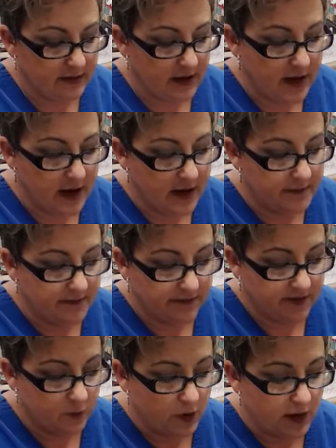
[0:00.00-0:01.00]

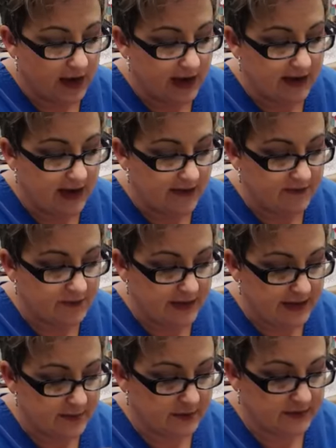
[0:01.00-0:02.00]
From what I have been able